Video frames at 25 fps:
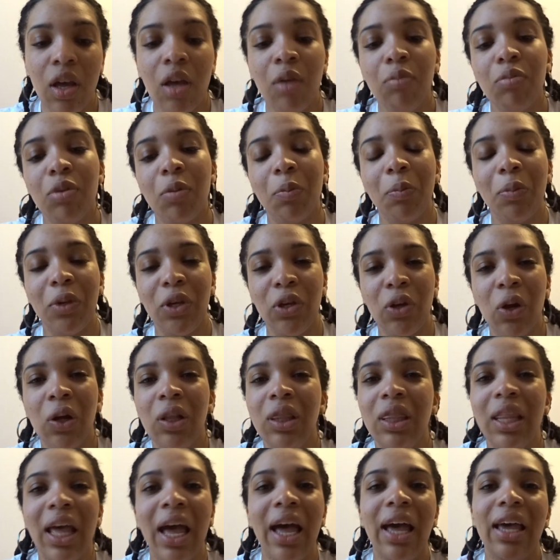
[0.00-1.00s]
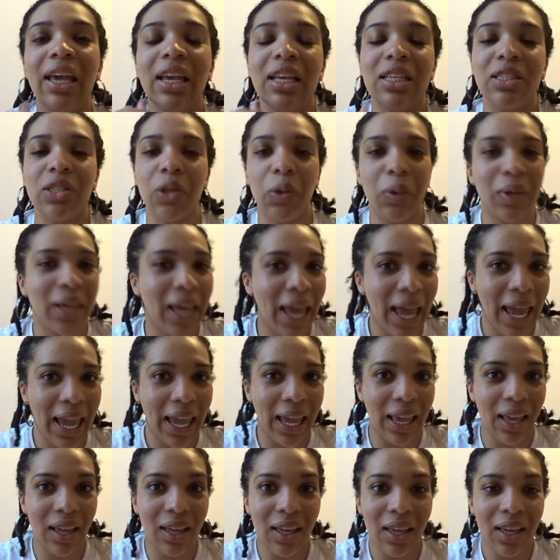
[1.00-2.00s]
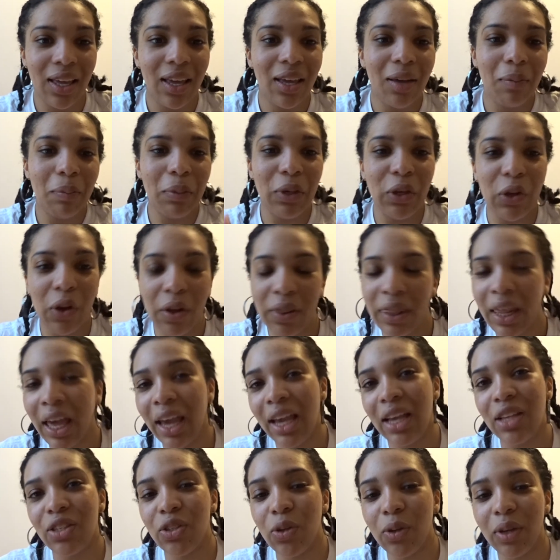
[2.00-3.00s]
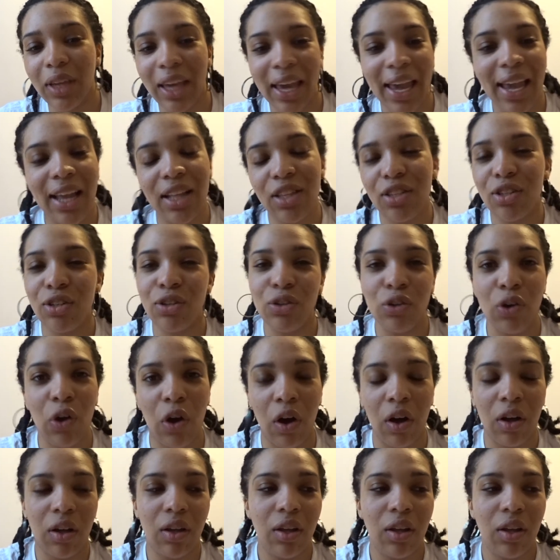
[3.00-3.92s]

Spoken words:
But beyond that, it's okay. Beyond that, it's okay to not